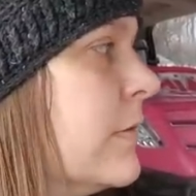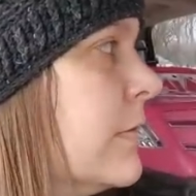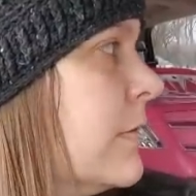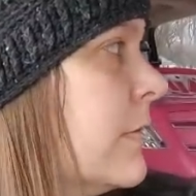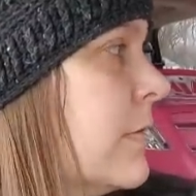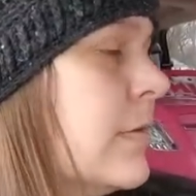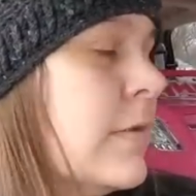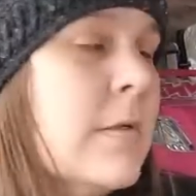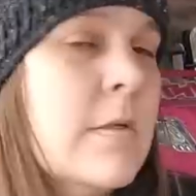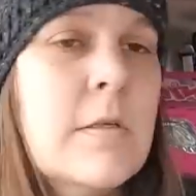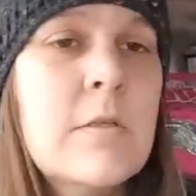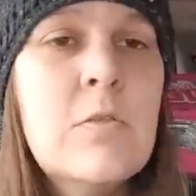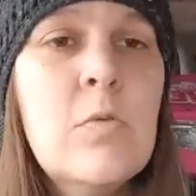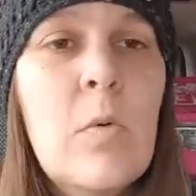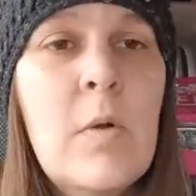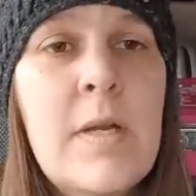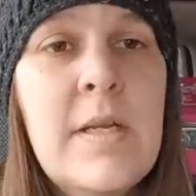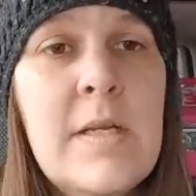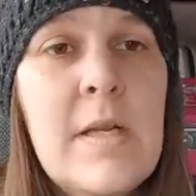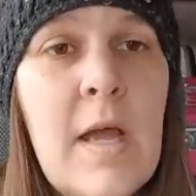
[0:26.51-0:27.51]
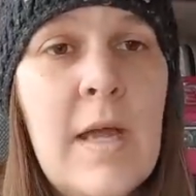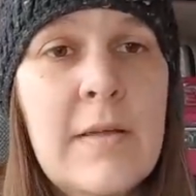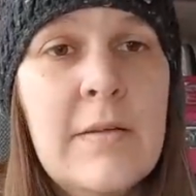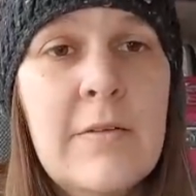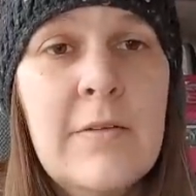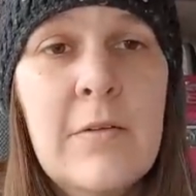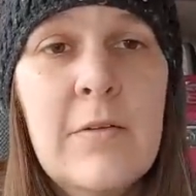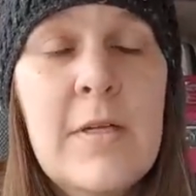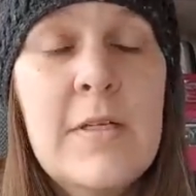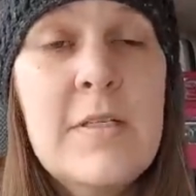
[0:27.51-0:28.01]
29th. 29th.
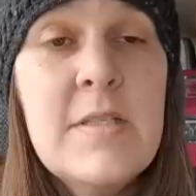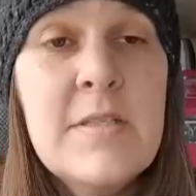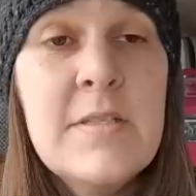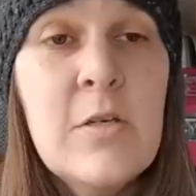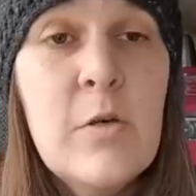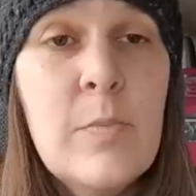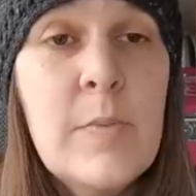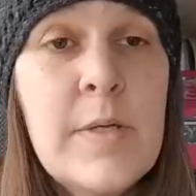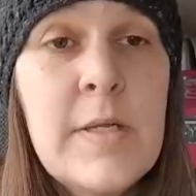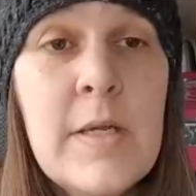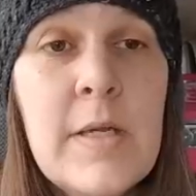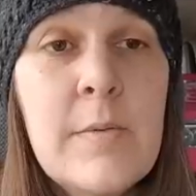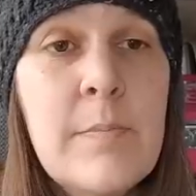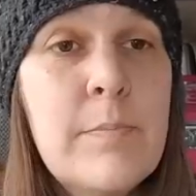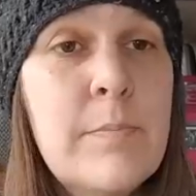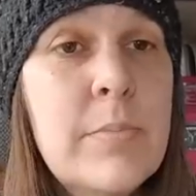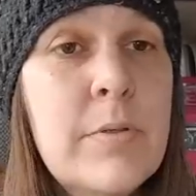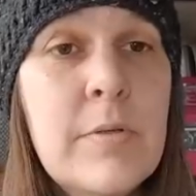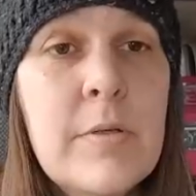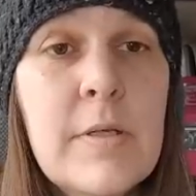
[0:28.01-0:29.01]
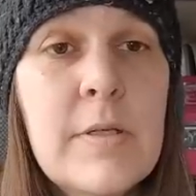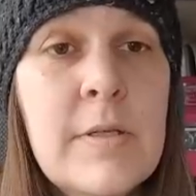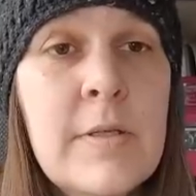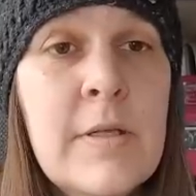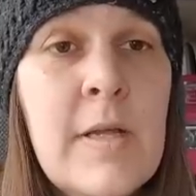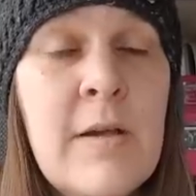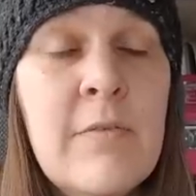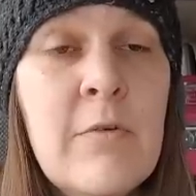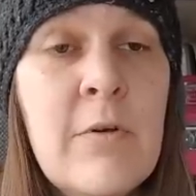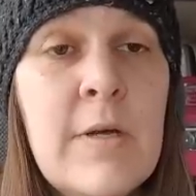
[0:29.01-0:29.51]
So they just opened up
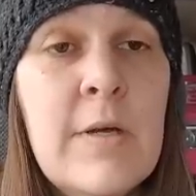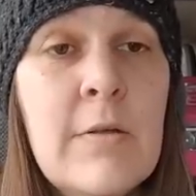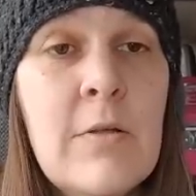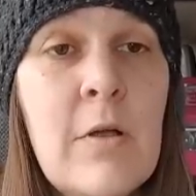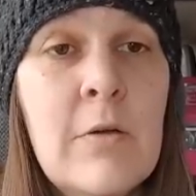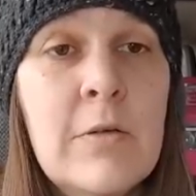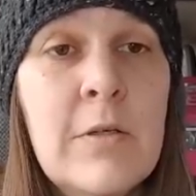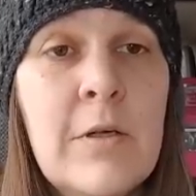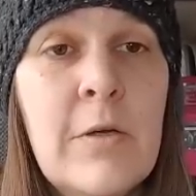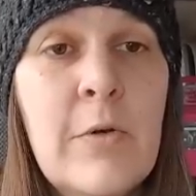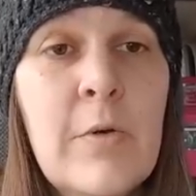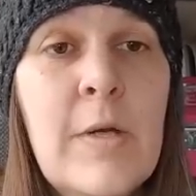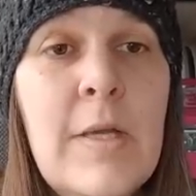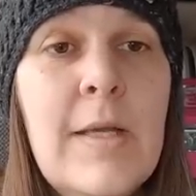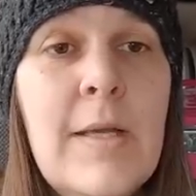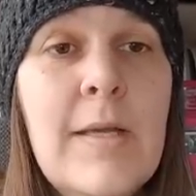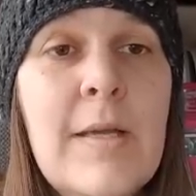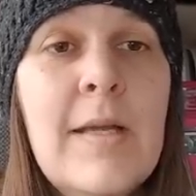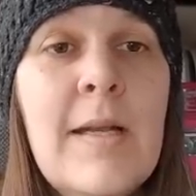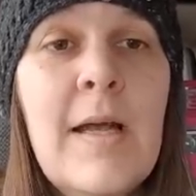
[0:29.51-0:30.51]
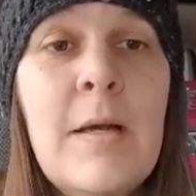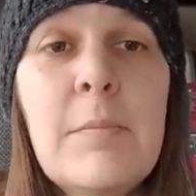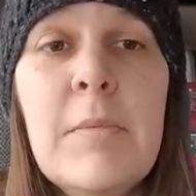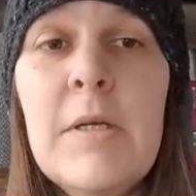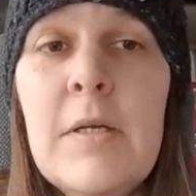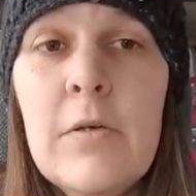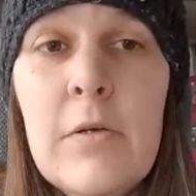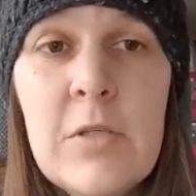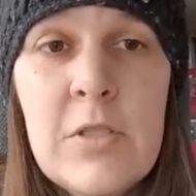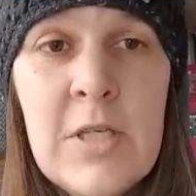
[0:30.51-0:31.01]
not very long ago and I'm
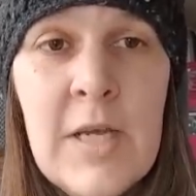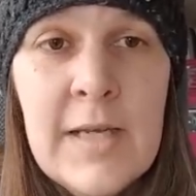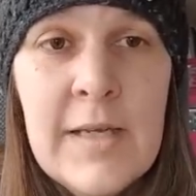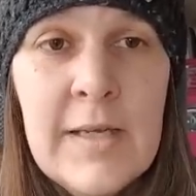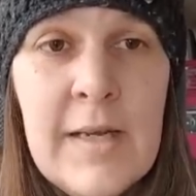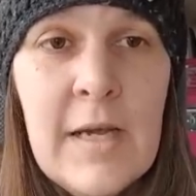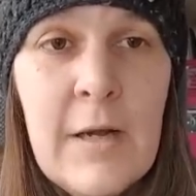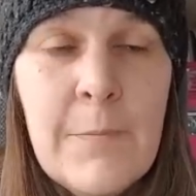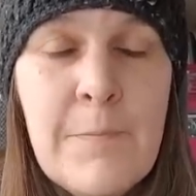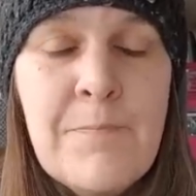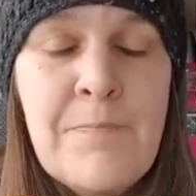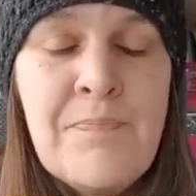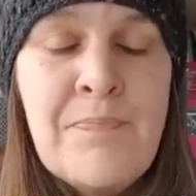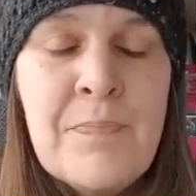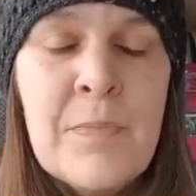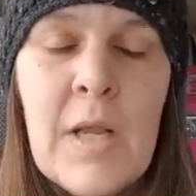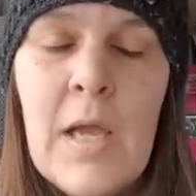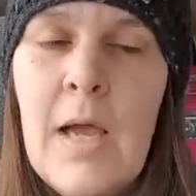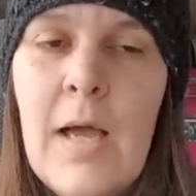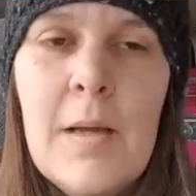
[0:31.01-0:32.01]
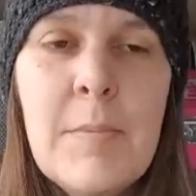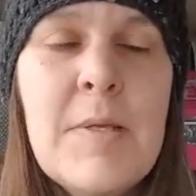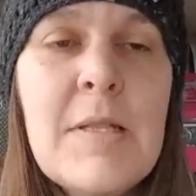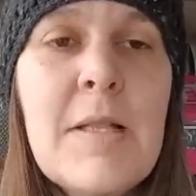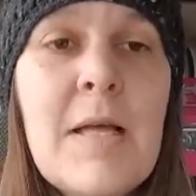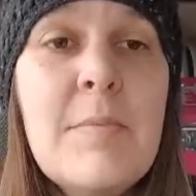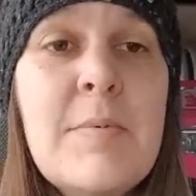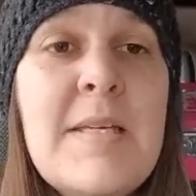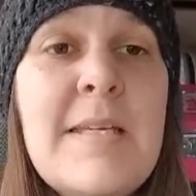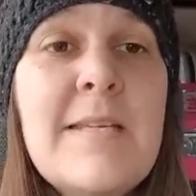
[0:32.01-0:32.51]
going to go check it out. Hobby
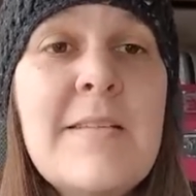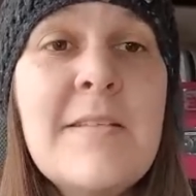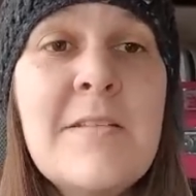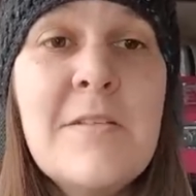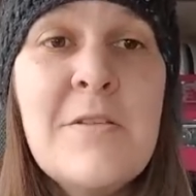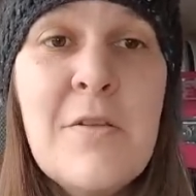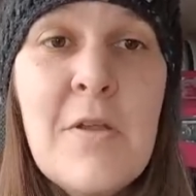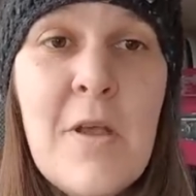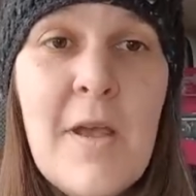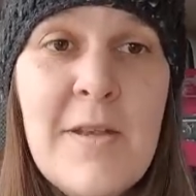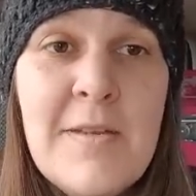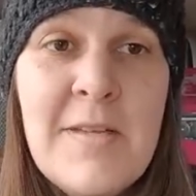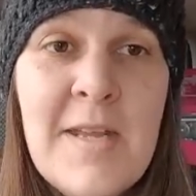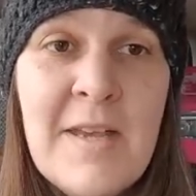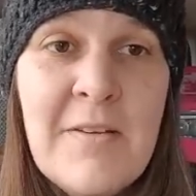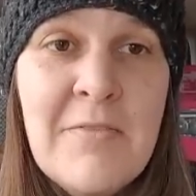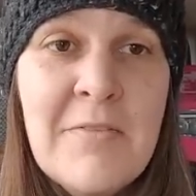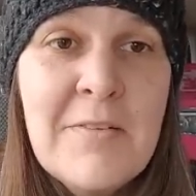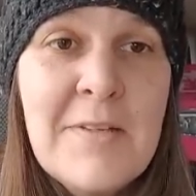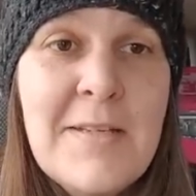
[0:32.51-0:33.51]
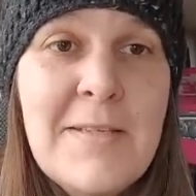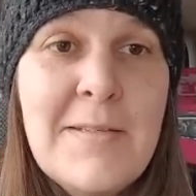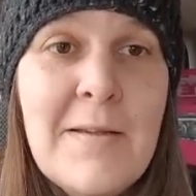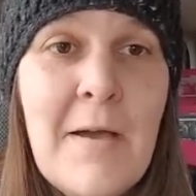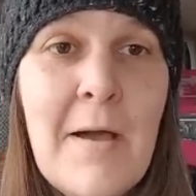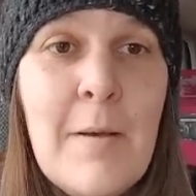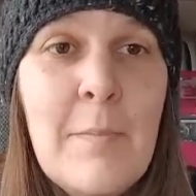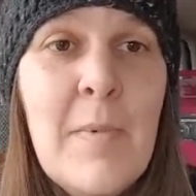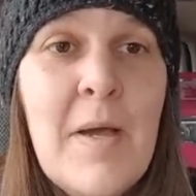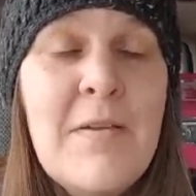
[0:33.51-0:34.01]
Lobby is definitely
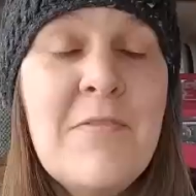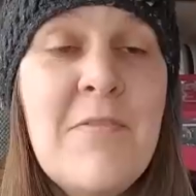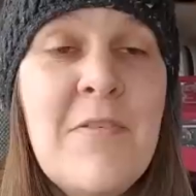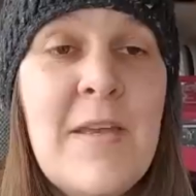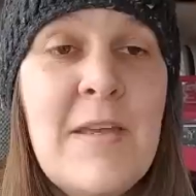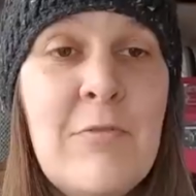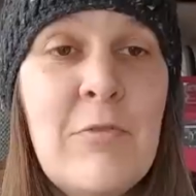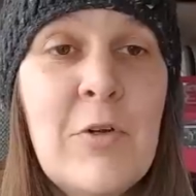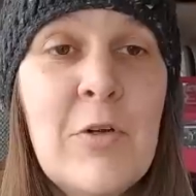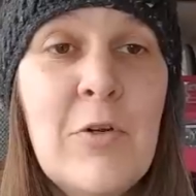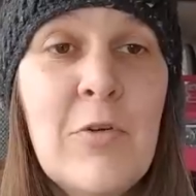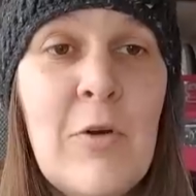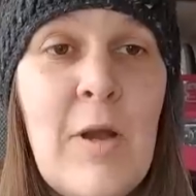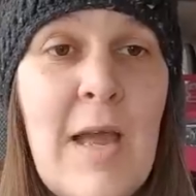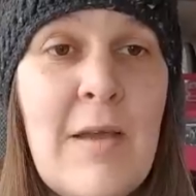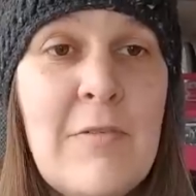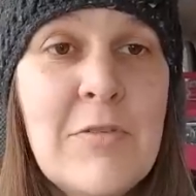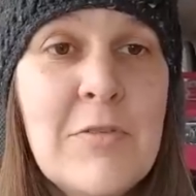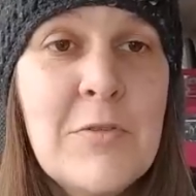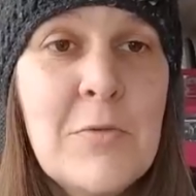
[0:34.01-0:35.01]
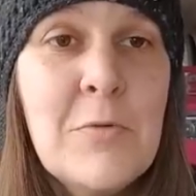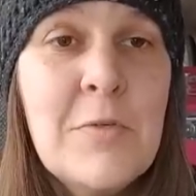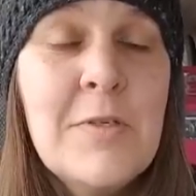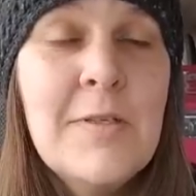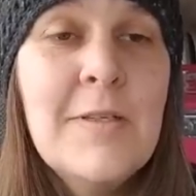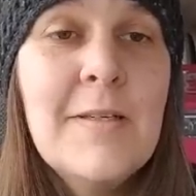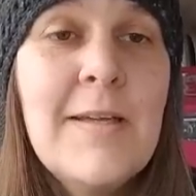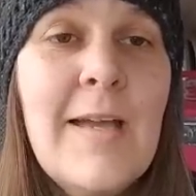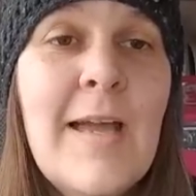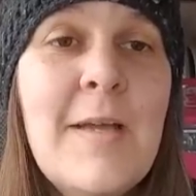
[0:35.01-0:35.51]
not my favorite craft
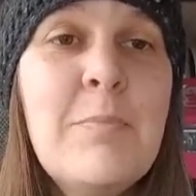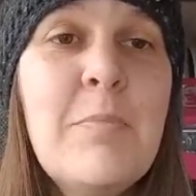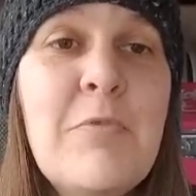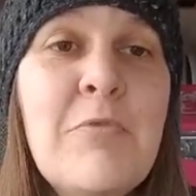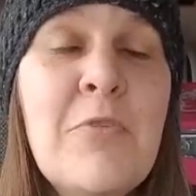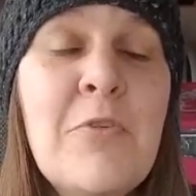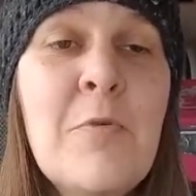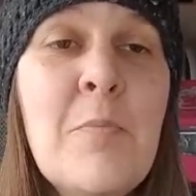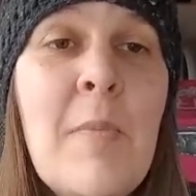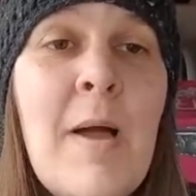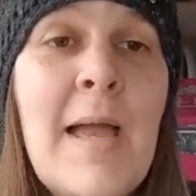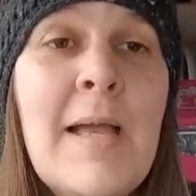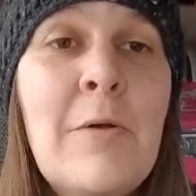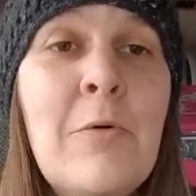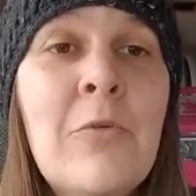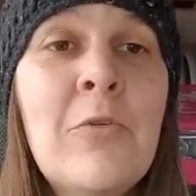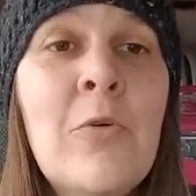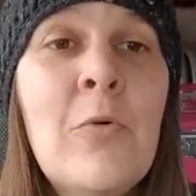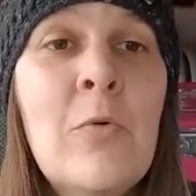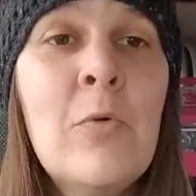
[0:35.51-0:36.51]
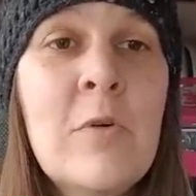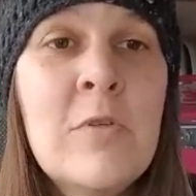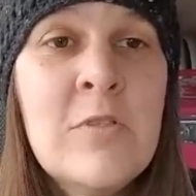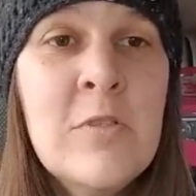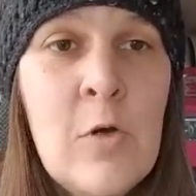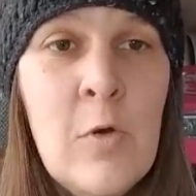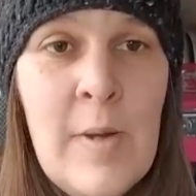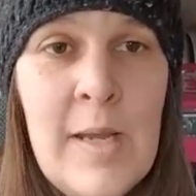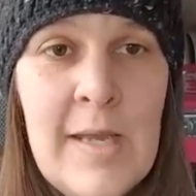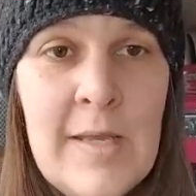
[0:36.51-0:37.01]
store. I prefer Michael's or
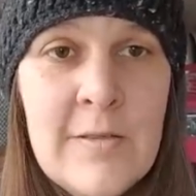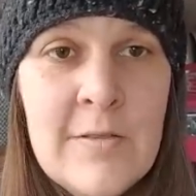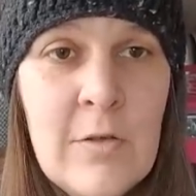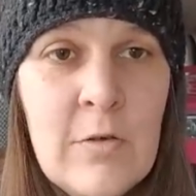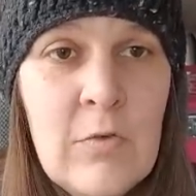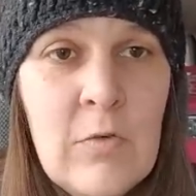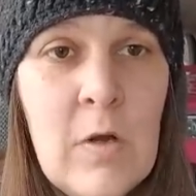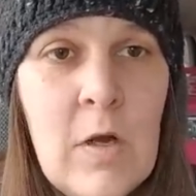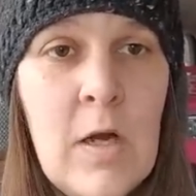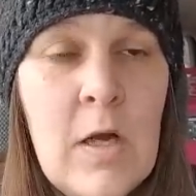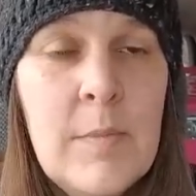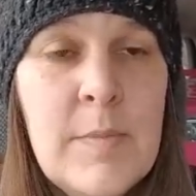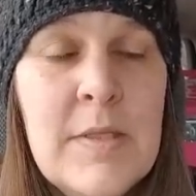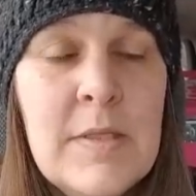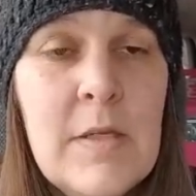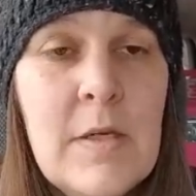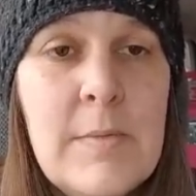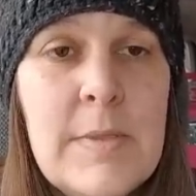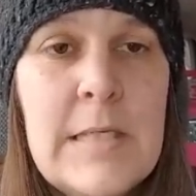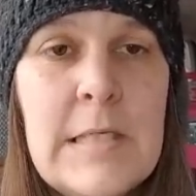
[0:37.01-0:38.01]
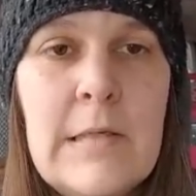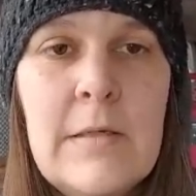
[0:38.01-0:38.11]
Joann's over Hobby Lobby.